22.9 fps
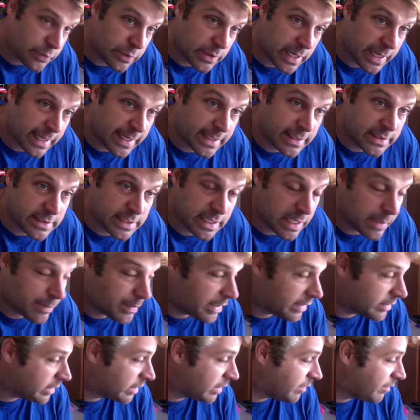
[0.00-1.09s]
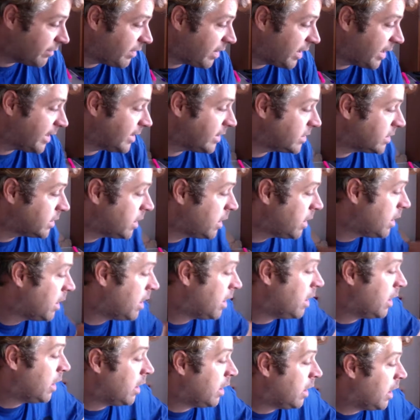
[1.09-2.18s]
what I can say about the device.
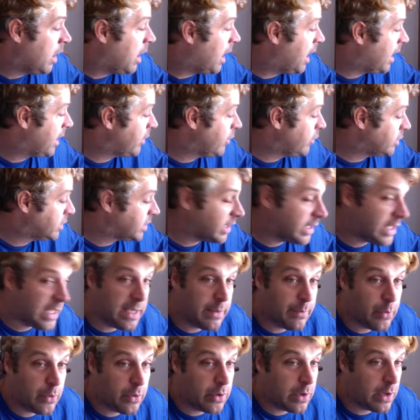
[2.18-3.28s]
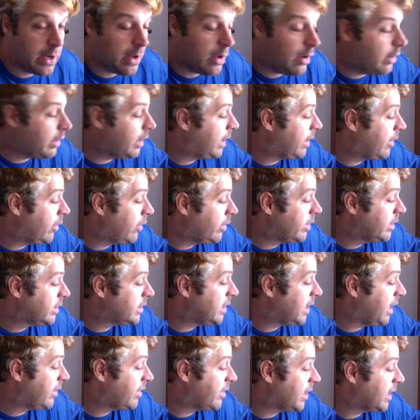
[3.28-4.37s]
I use the keyboard a lot, and
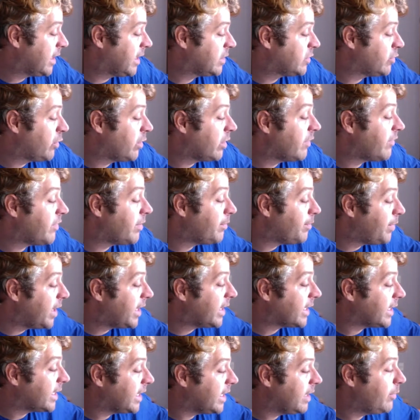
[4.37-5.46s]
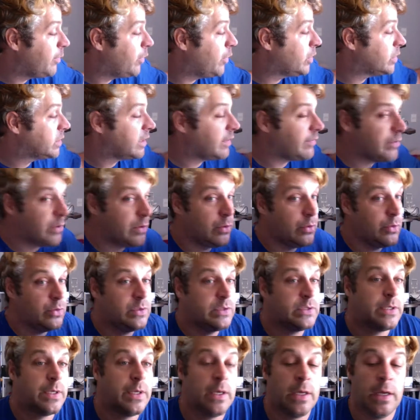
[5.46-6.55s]
honestly, I think it's one of the better keyboards I've
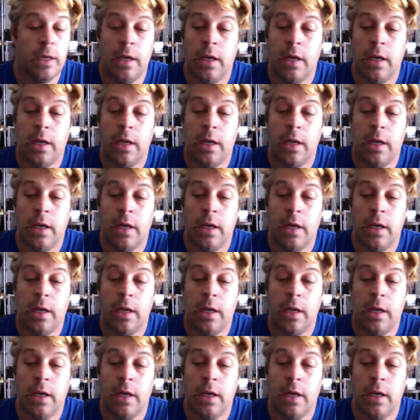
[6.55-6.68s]
used.